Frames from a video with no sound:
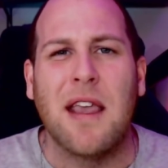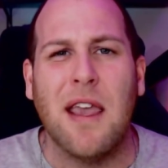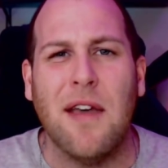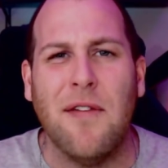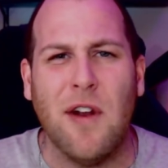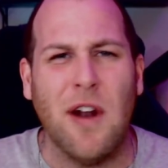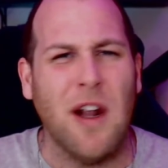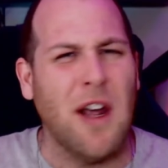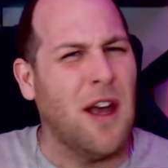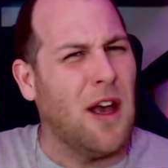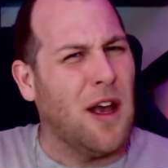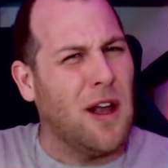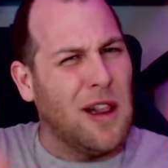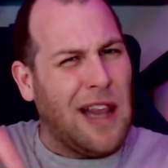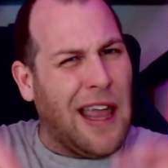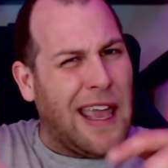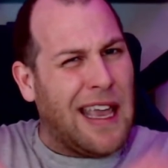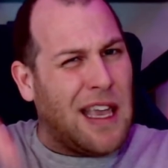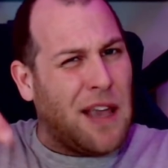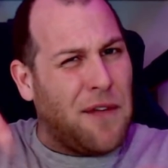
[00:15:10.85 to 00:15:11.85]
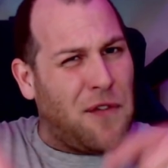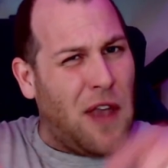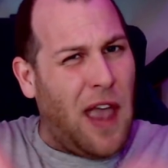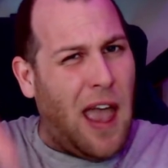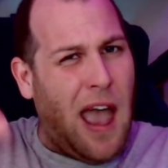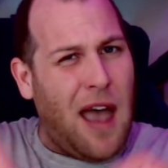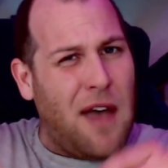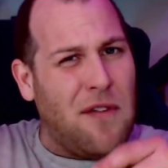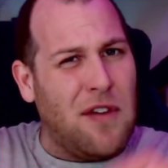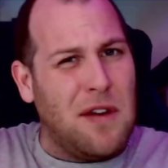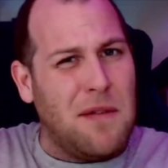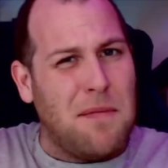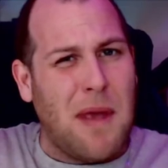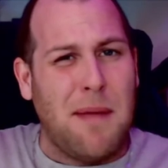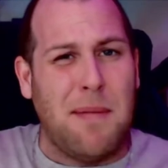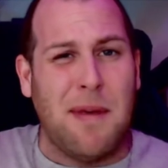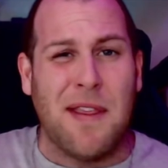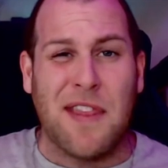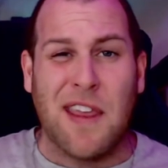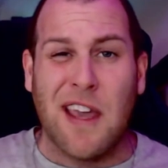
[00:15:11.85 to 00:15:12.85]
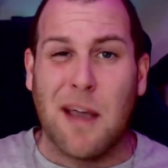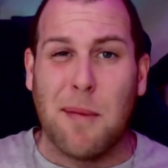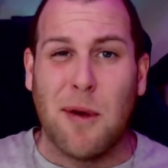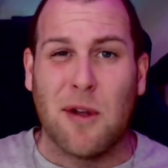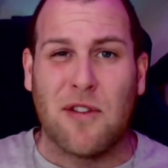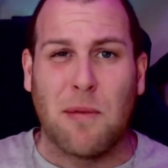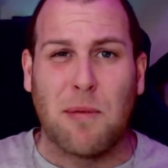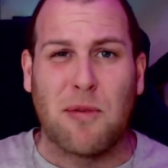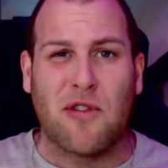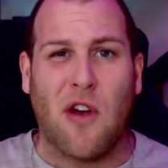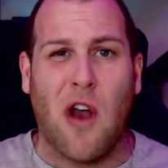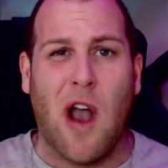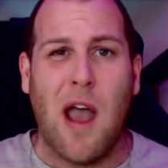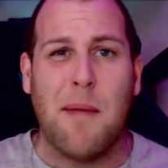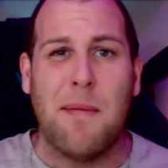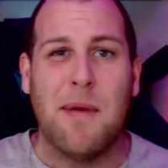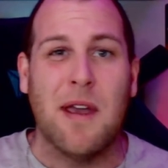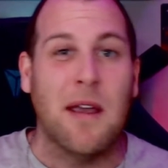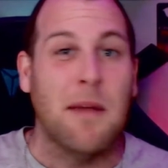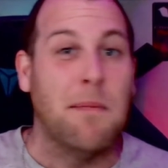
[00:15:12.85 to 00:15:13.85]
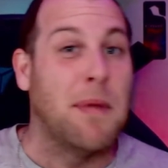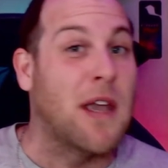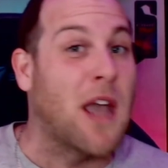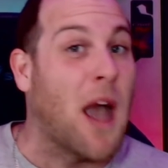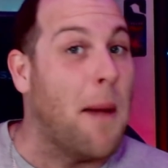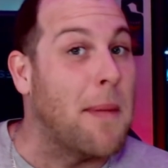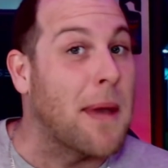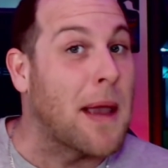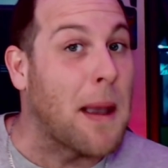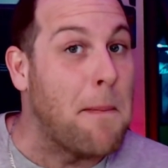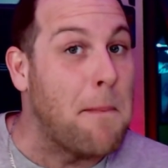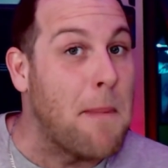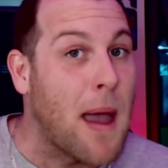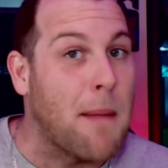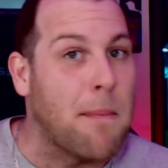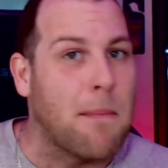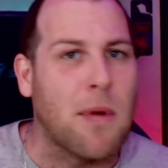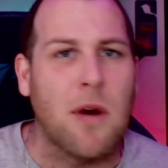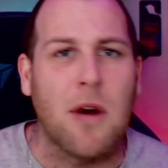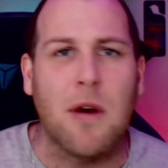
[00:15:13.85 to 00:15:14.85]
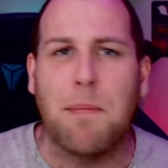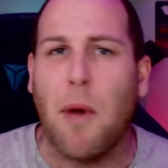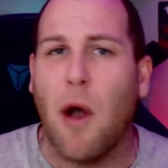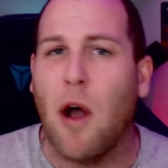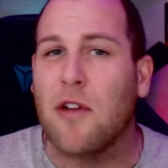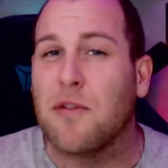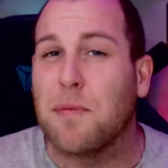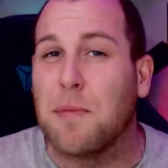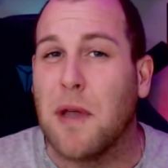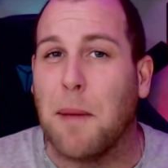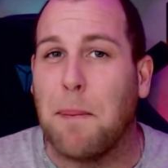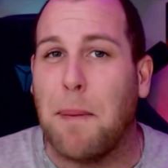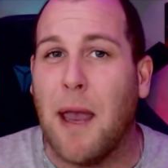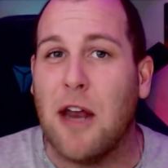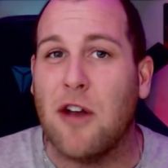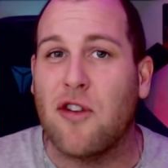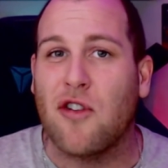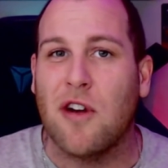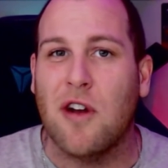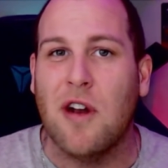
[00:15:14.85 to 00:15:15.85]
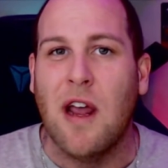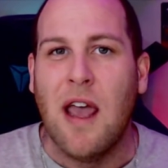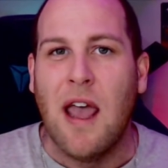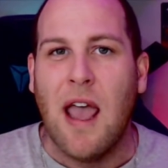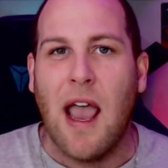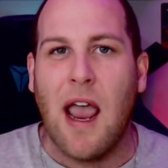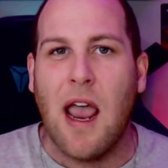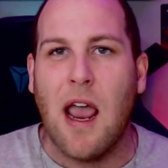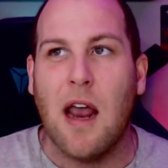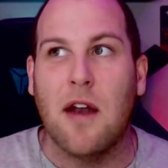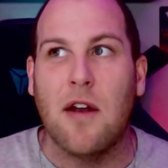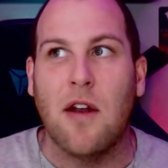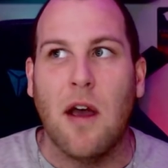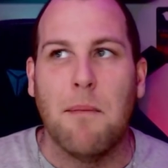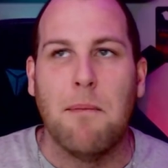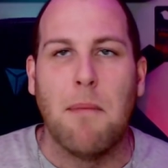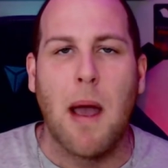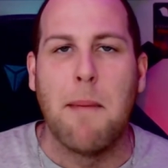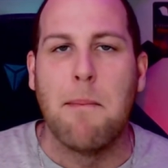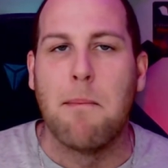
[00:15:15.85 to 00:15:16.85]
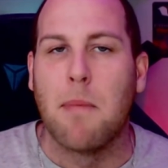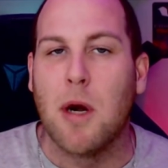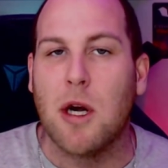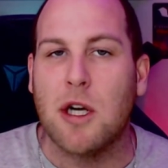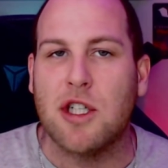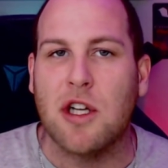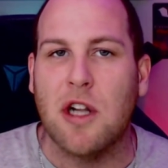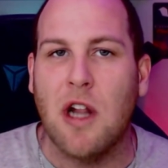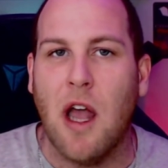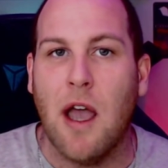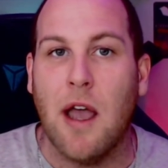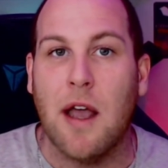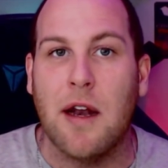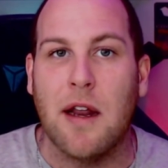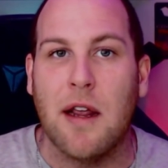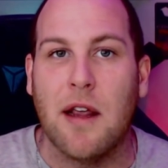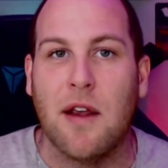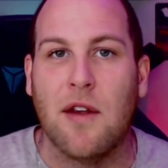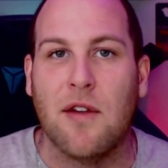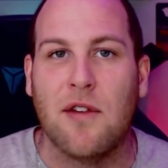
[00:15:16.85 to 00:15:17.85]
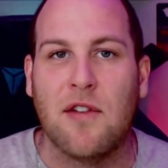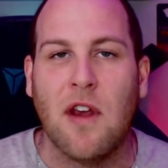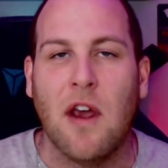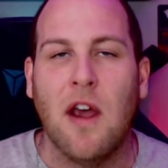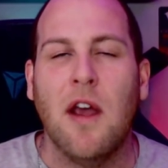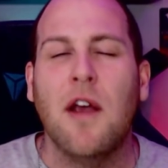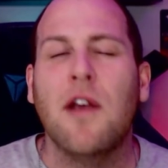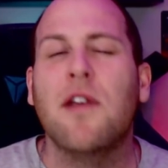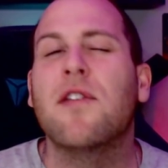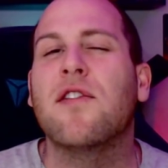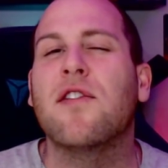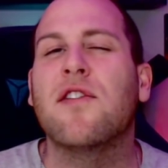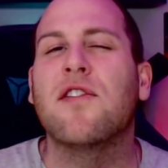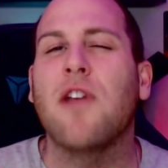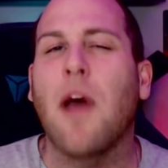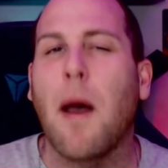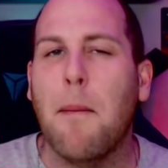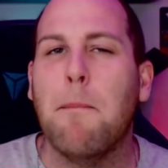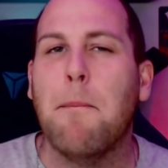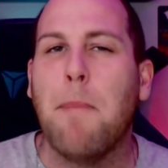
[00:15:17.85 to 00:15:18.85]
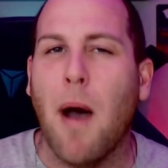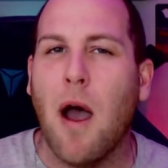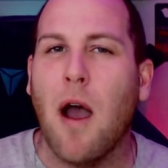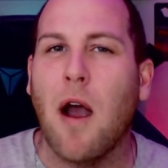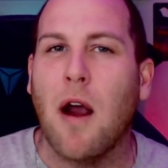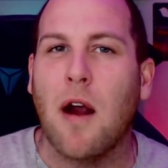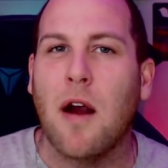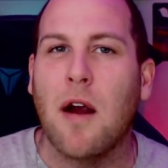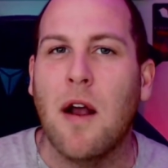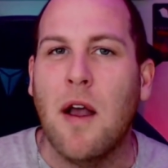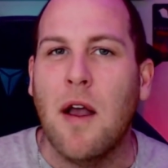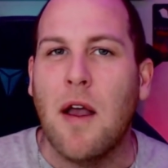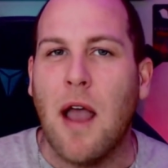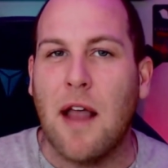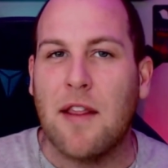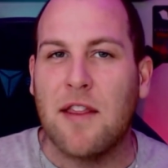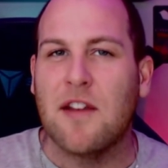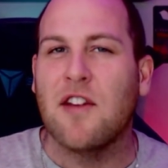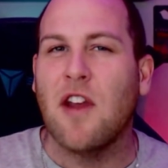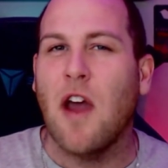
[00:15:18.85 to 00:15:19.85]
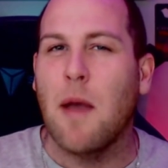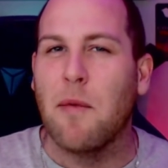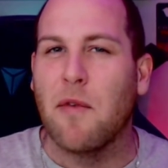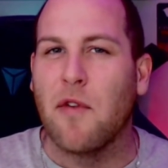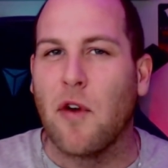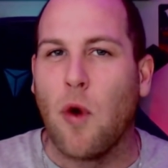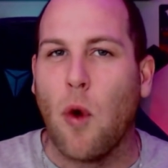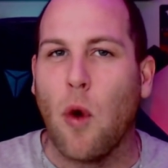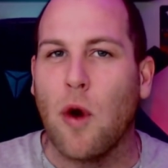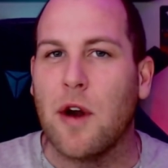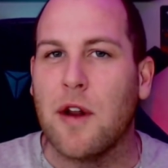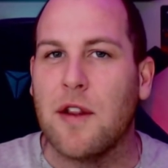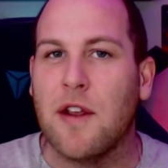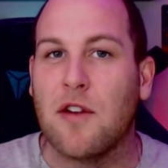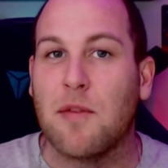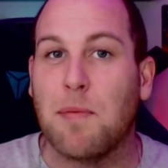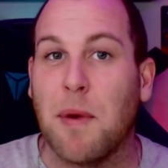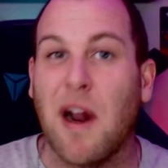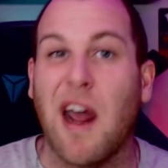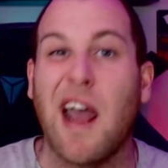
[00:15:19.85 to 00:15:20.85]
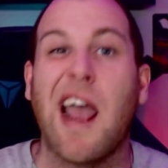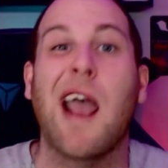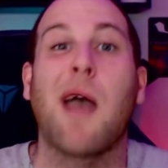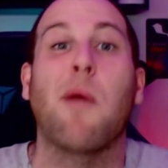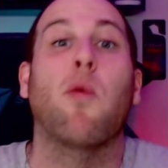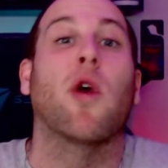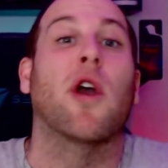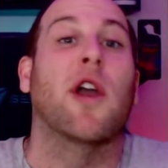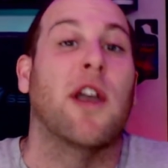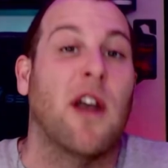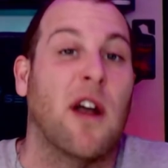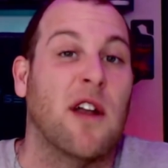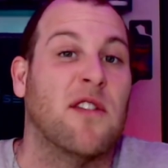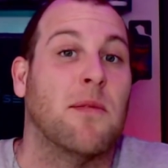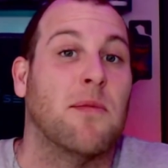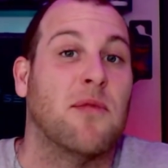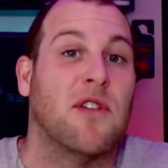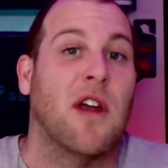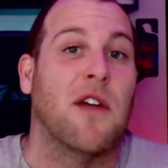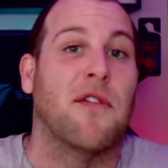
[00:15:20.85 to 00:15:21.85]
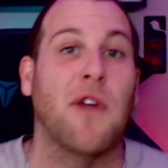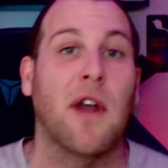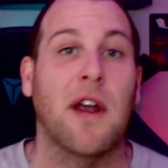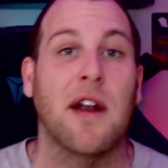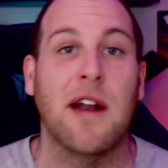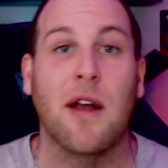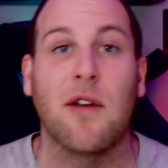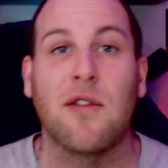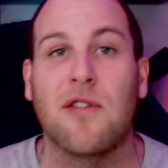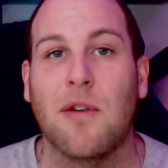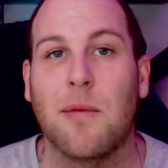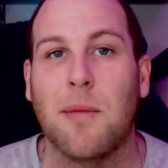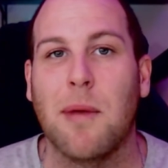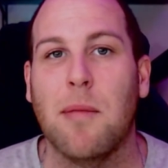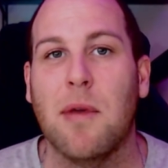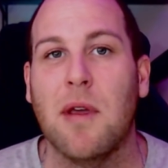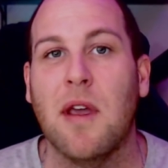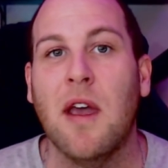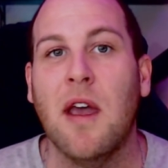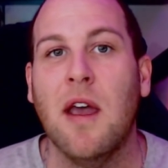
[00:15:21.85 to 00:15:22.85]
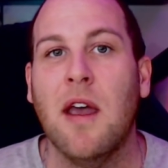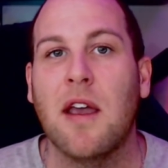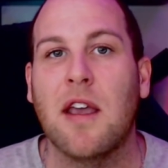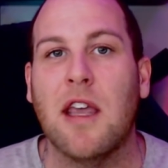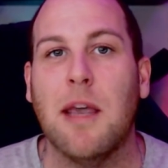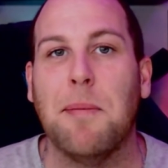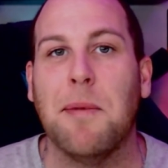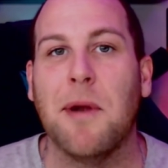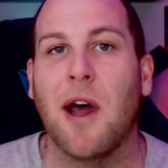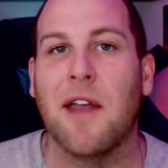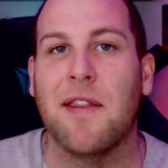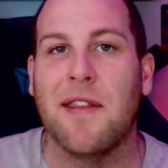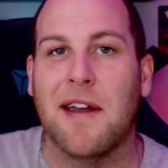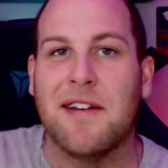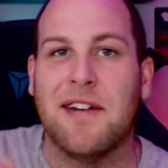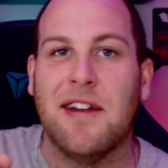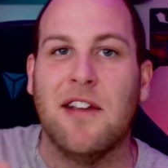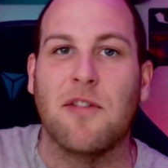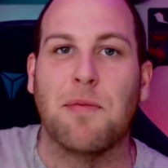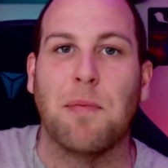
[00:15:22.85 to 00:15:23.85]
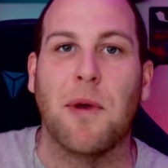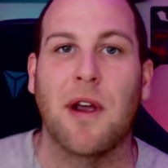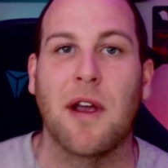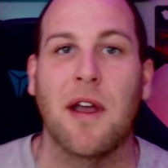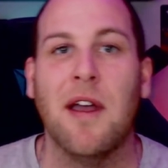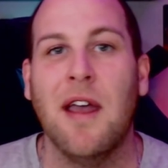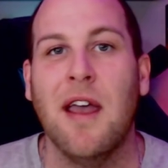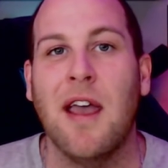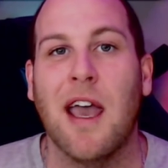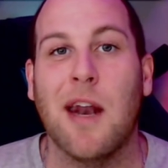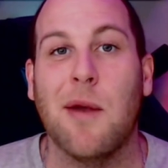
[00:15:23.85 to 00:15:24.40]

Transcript: Give it a like if you haven't. Maybe think about subscribing, becoming a member, possibly a patron. And my merch line is subpar at the time of recording this, but I am working on some stuff right now. So maybe keep an eye on that Teespring.